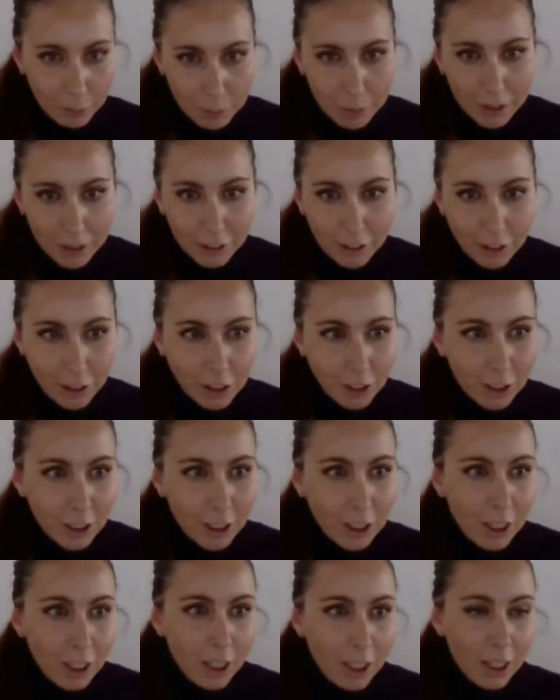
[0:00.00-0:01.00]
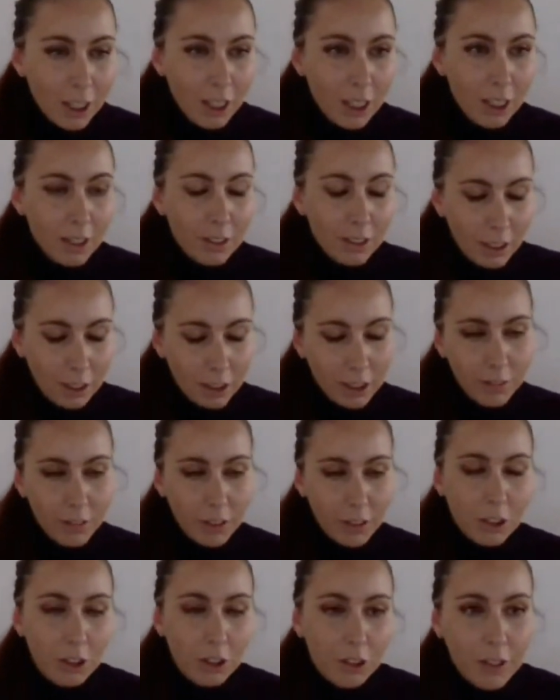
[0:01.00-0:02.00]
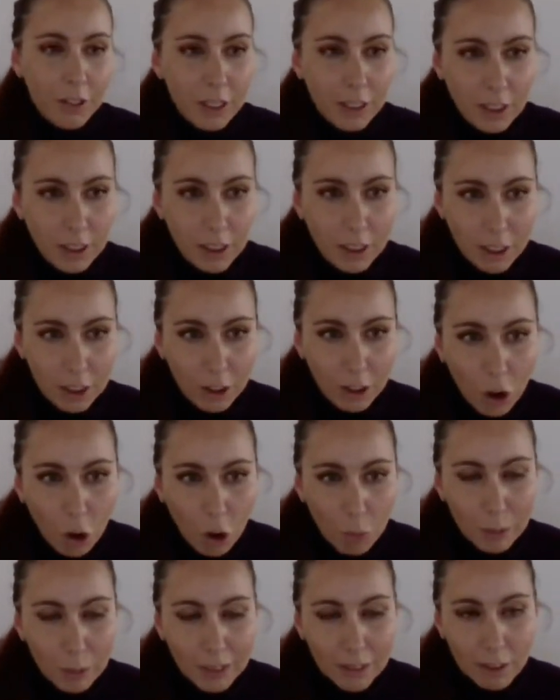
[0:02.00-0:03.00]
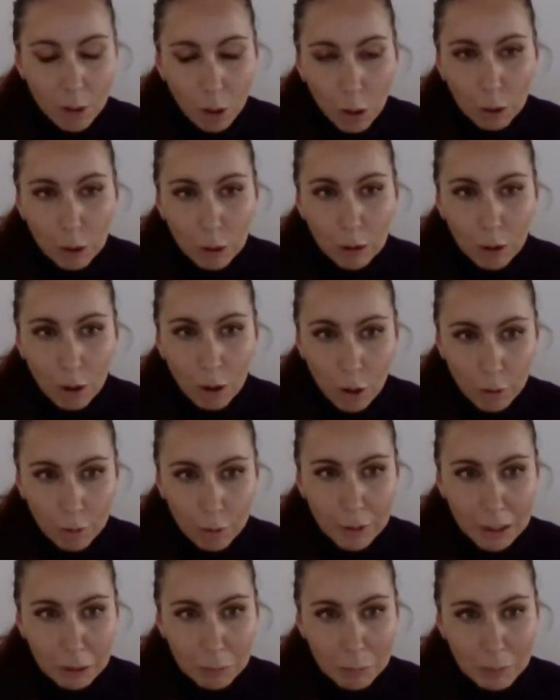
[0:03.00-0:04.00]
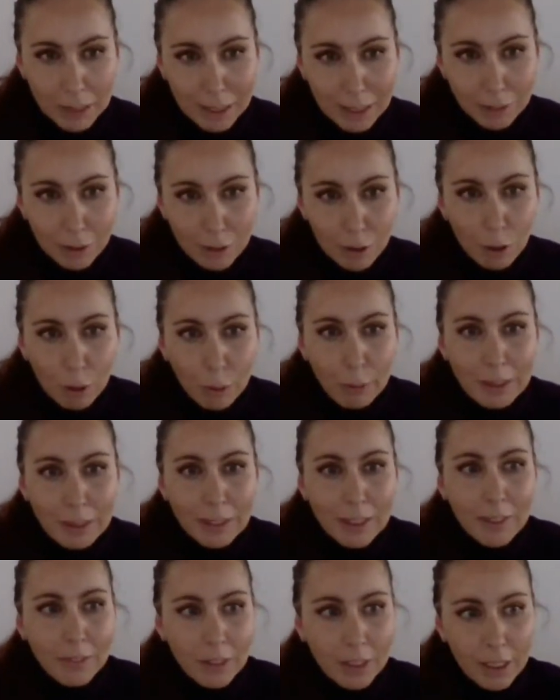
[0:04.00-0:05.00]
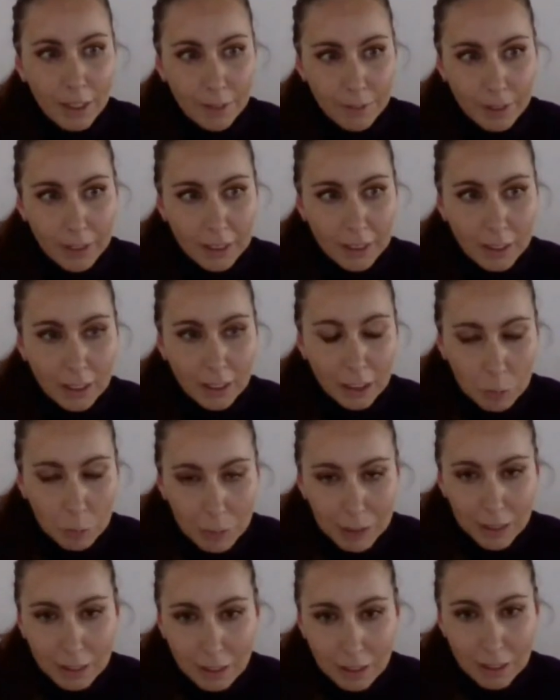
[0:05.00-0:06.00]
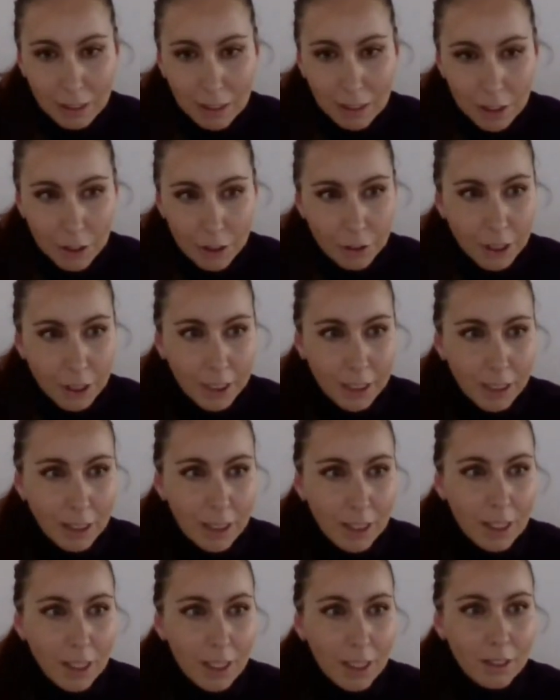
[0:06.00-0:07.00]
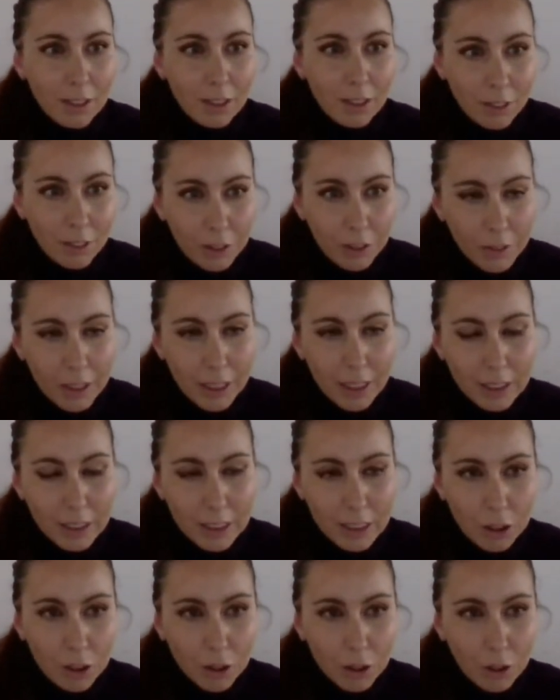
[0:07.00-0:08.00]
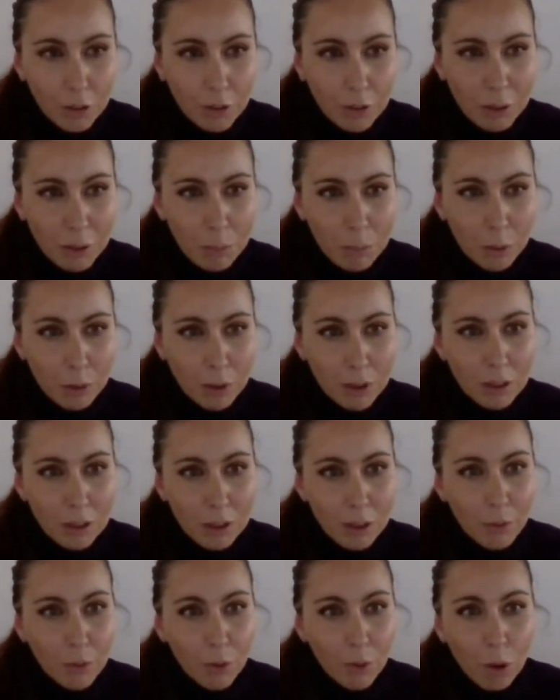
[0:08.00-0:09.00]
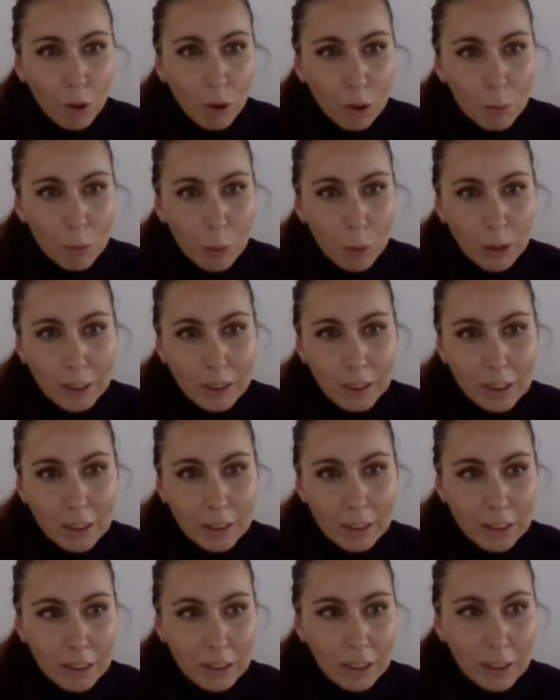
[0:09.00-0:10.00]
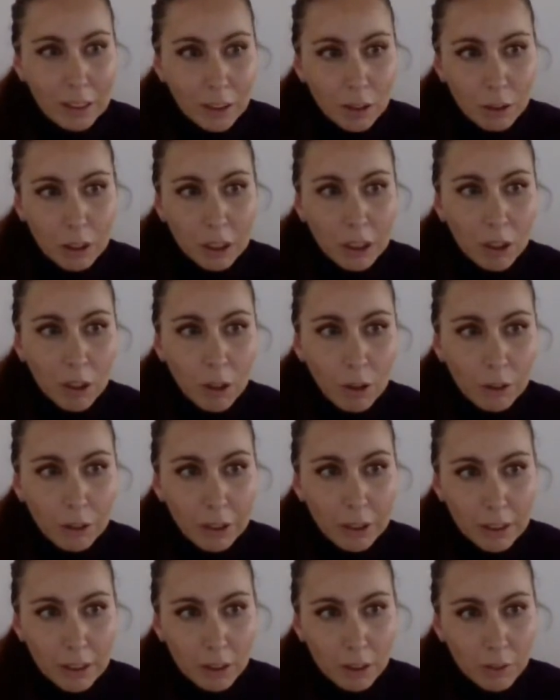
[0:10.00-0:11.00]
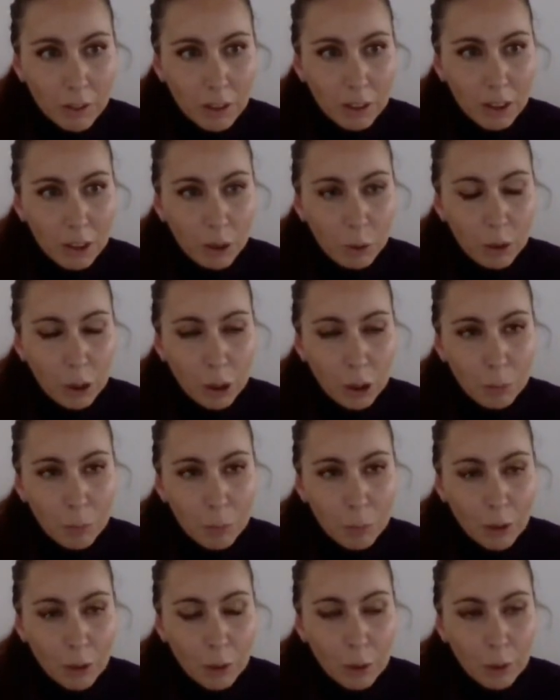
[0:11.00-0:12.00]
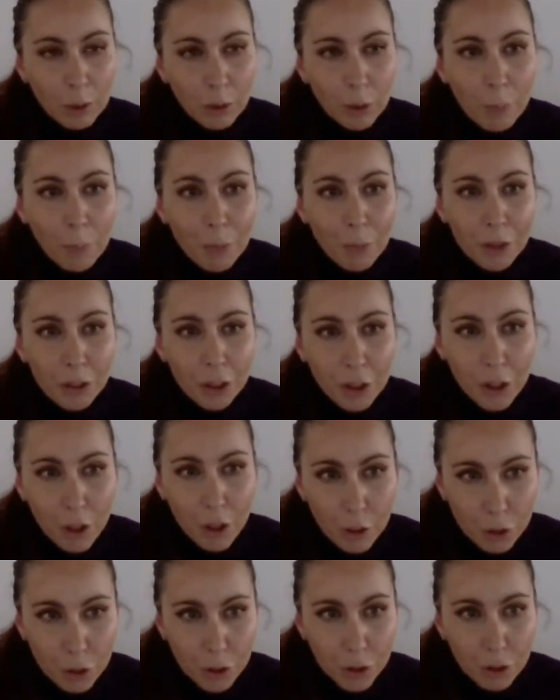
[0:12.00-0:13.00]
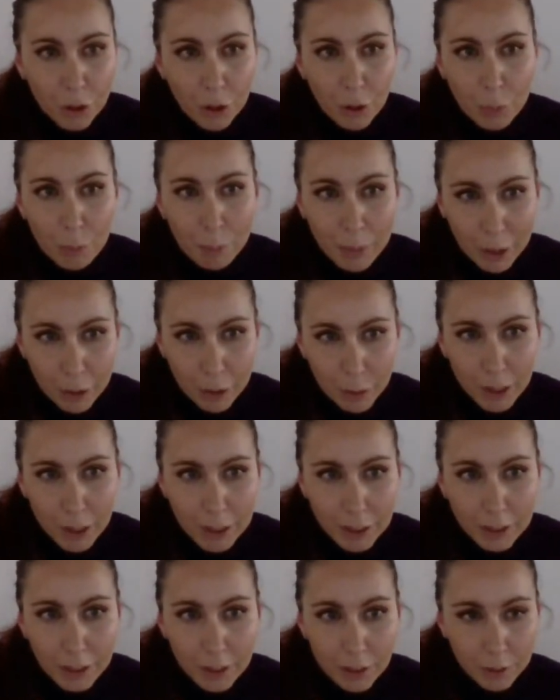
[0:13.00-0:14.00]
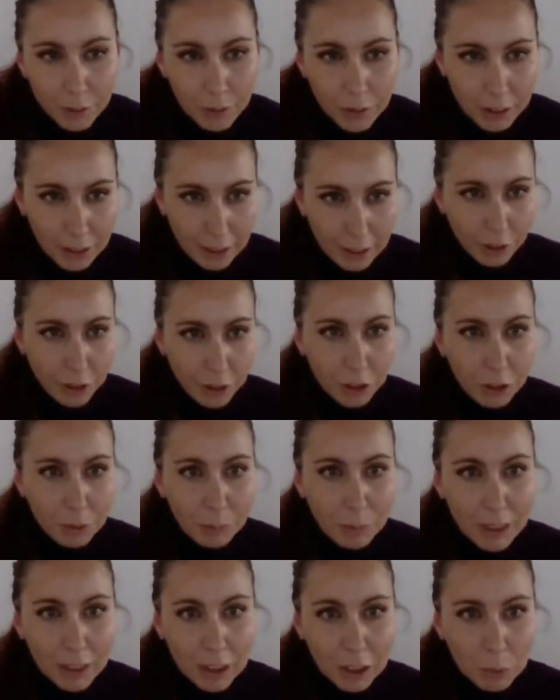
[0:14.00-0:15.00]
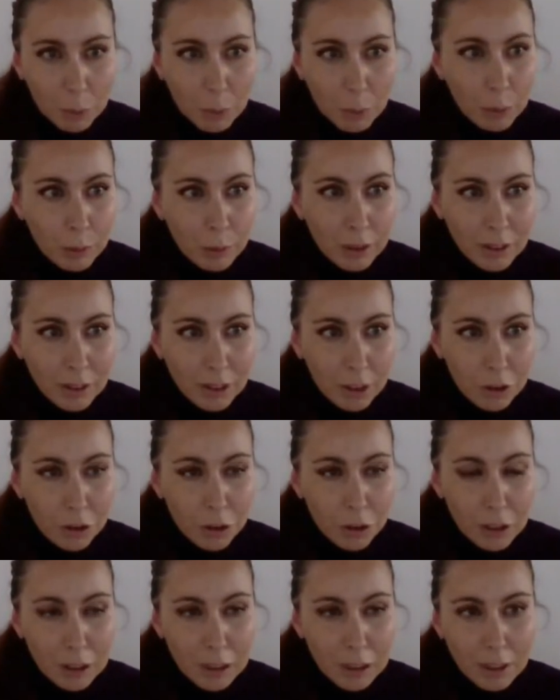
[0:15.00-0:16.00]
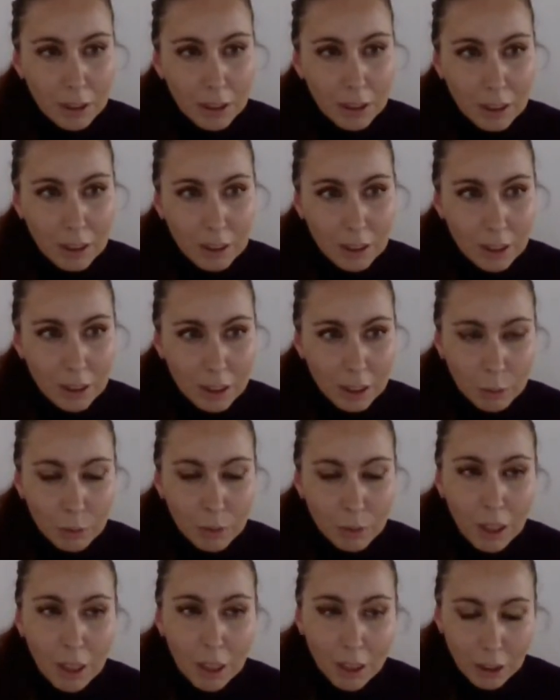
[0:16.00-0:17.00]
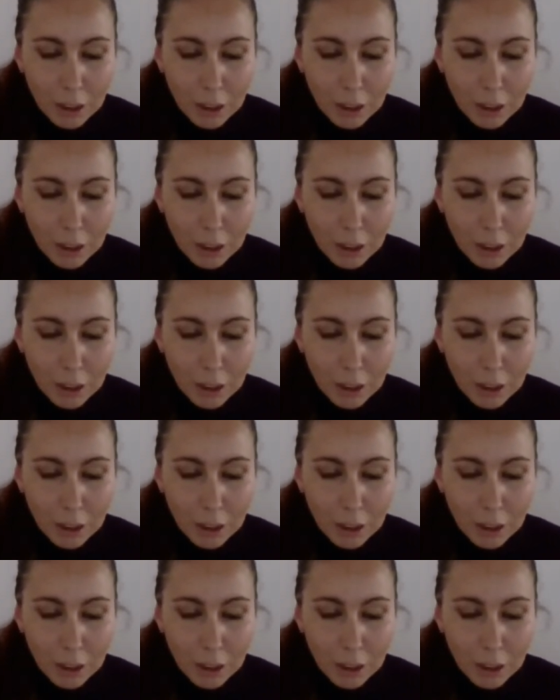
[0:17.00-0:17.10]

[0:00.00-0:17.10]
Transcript: and punished. The intervention of ICC in complex local conflict may not always have the effect expected in theory. The trivialization of the importance of local politics and the historical context of the situation, but also cultural peculiarities of the nation, may expose such initiative